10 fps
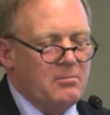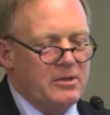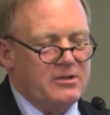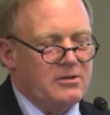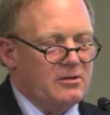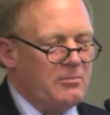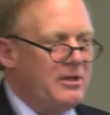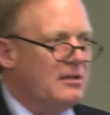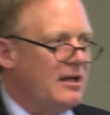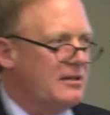But they're a little
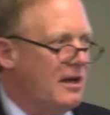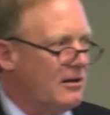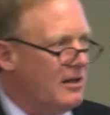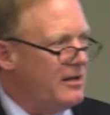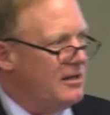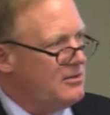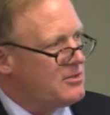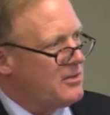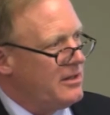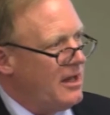bit like the airline
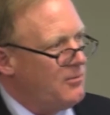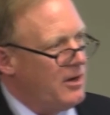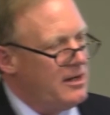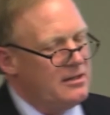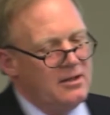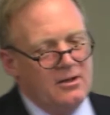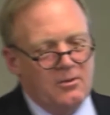industry in that way.